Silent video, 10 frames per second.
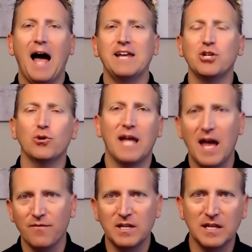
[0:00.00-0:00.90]
I don't
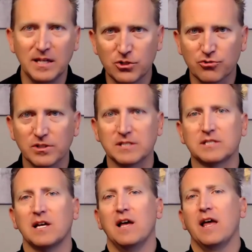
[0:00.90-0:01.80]
have any
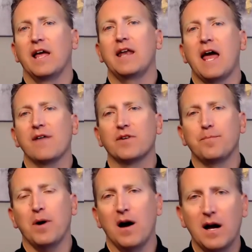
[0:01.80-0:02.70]
interest in having a
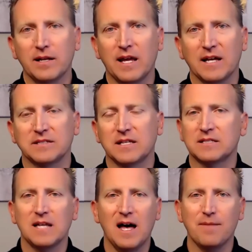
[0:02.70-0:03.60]
podcast.
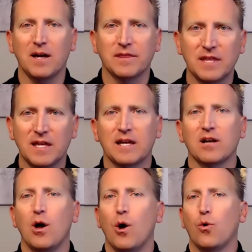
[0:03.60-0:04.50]
That's not my
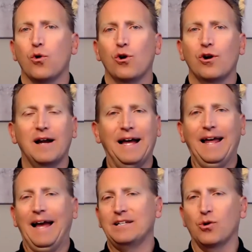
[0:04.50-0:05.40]
thing. Or
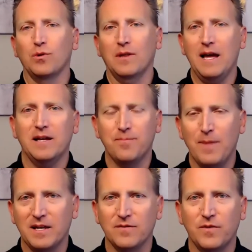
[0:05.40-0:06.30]
I don't like
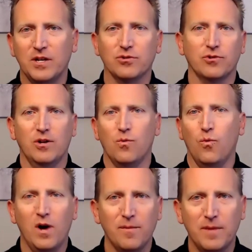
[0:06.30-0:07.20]
making videos, or I don't
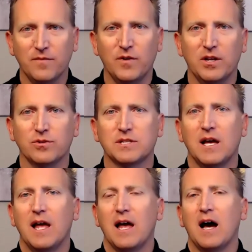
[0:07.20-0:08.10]
want to make videos.
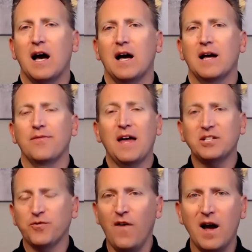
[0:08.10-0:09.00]

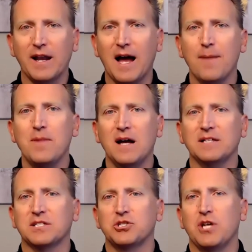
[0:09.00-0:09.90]
That's fine. I'm not
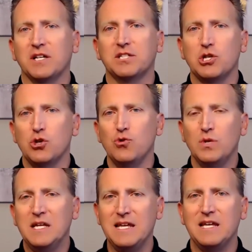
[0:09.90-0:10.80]
suggesting you
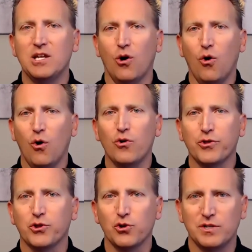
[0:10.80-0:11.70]
need
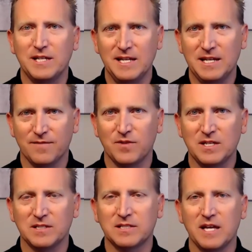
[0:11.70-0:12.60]
all 13 of
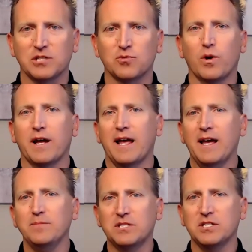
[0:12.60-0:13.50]
these things. What I
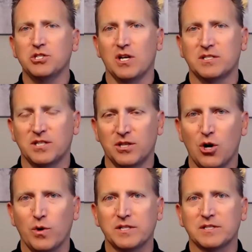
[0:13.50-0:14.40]
am suggesting,
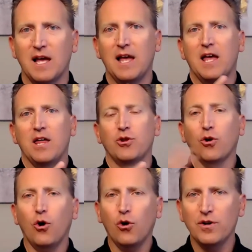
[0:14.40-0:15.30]
though, is
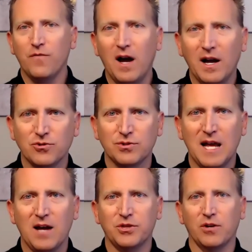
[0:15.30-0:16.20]
there are advisors
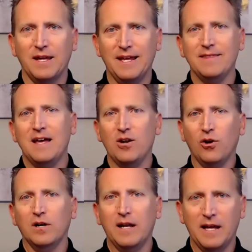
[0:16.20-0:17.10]
out there in that
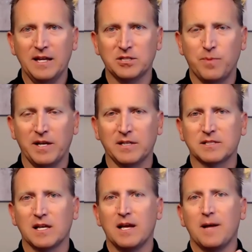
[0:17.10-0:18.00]
RIA
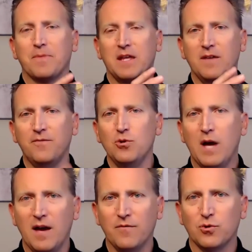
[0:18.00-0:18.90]
space. If you
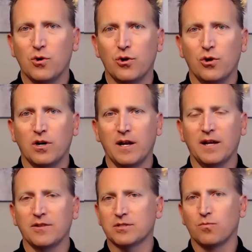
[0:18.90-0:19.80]
have your own RIA
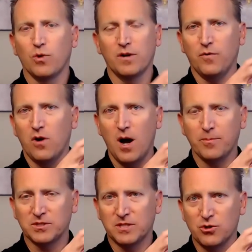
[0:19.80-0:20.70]
and there's some wonderful
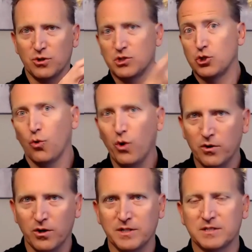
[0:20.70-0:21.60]
options that you can join
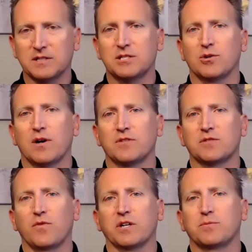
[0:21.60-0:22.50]
RIAs that still have
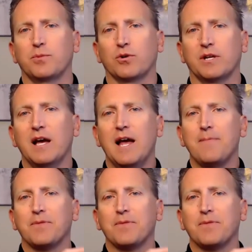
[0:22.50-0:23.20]
this flexibility,